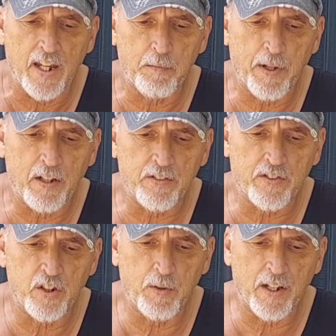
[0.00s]
8 pounds
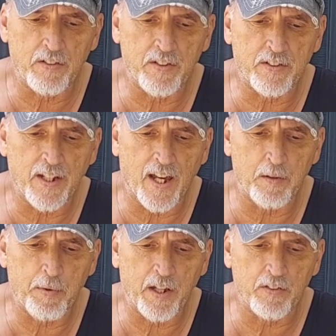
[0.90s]
2 ounces,
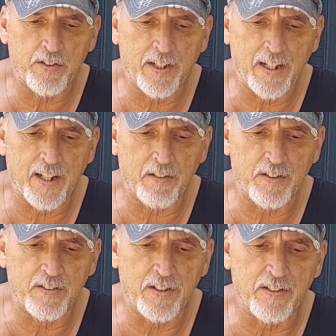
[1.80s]
9 pounds 10
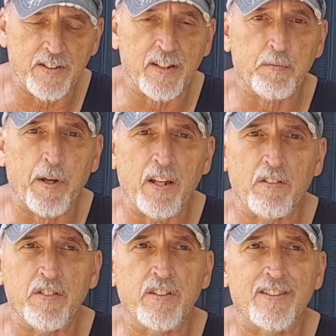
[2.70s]
ounces, and 6
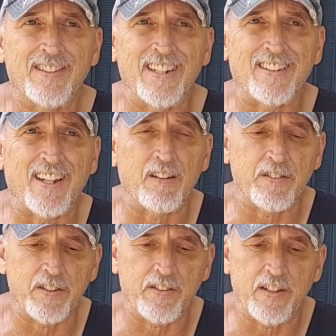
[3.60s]
pounds 6
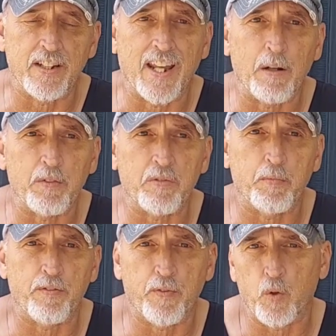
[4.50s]
ounces, and that was
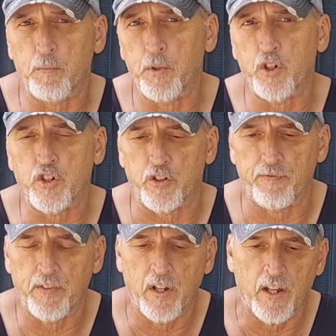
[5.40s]
before butcher.
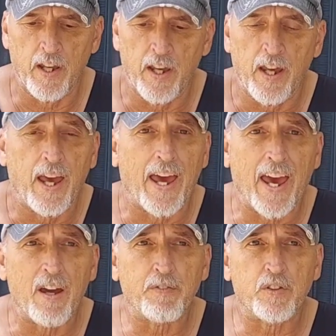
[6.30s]

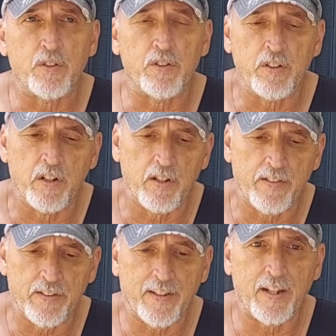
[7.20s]
After
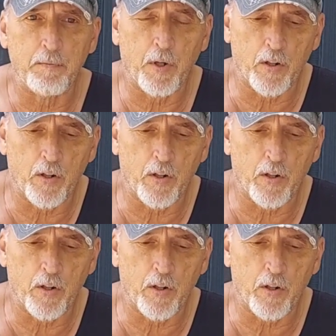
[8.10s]
the same